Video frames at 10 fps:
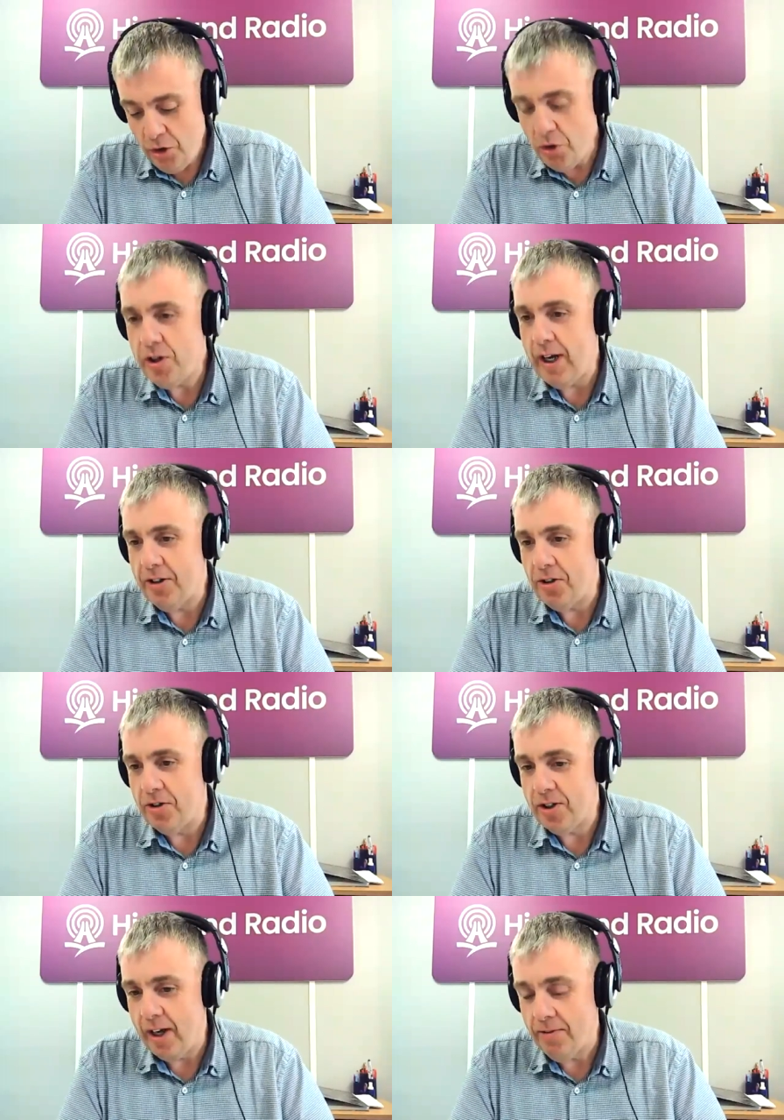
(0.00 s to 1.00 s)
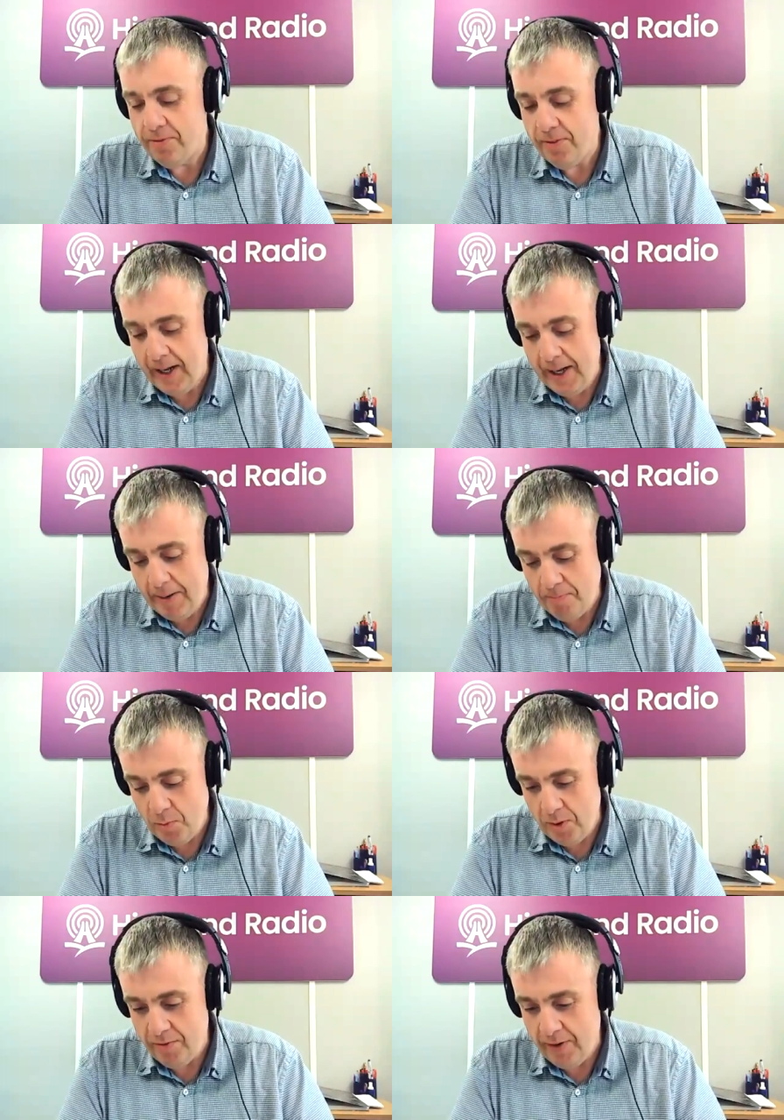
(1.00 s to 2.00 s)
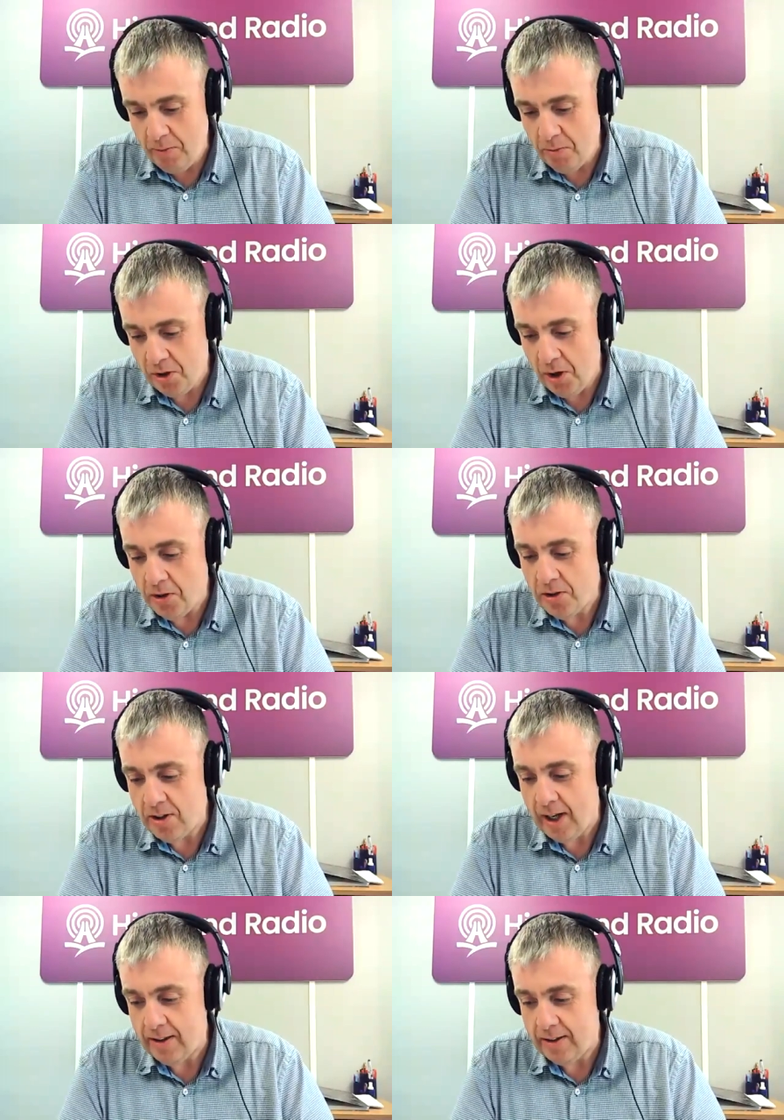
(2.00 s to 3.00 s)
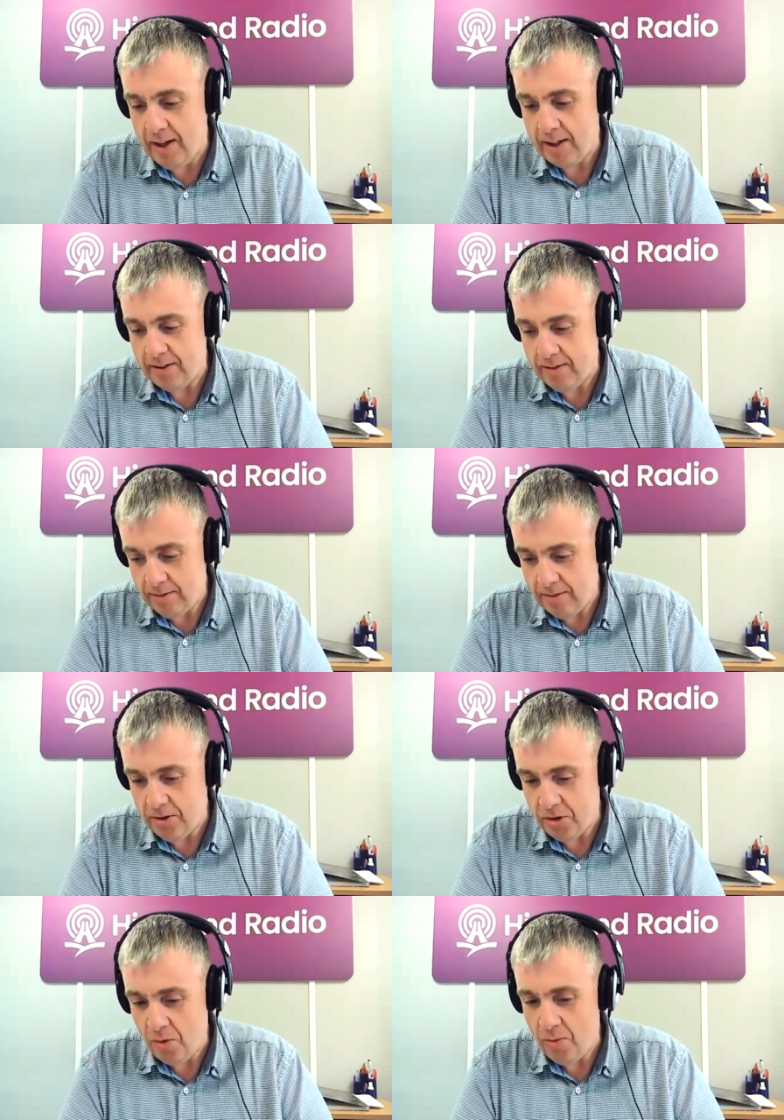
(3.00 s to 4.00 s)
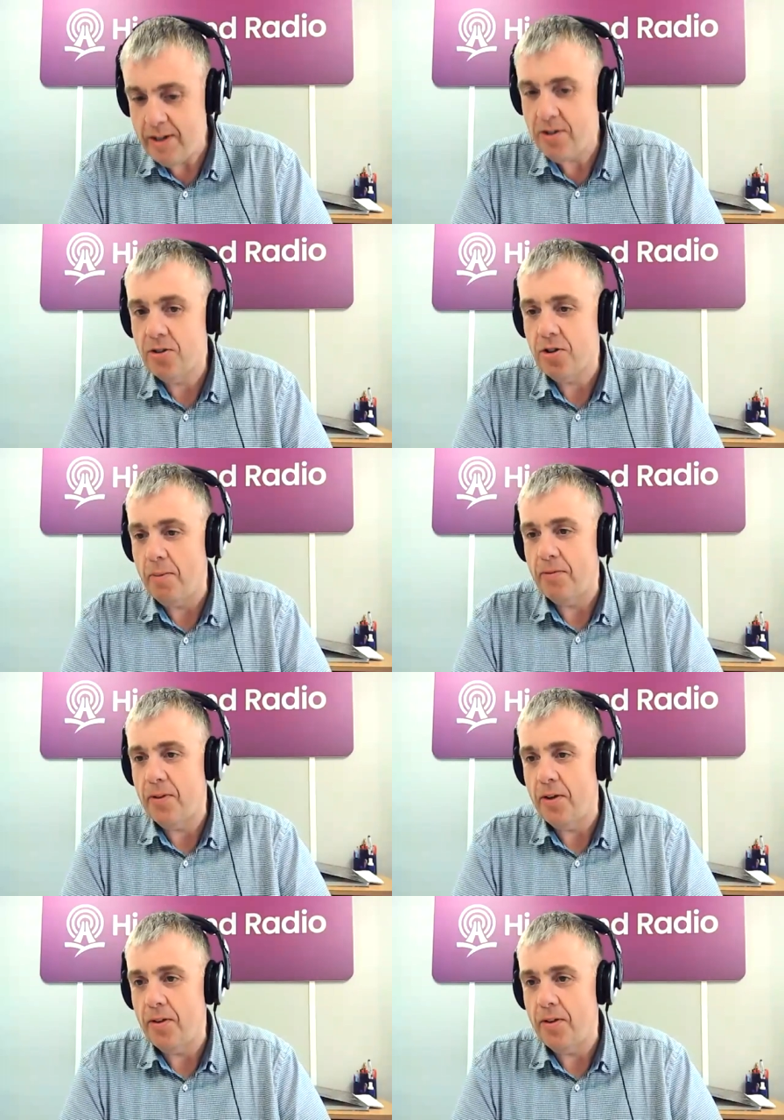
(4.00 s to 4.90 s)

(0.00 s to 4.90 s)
You said it yourself um, when the fight was announced that that there's a reason some of the,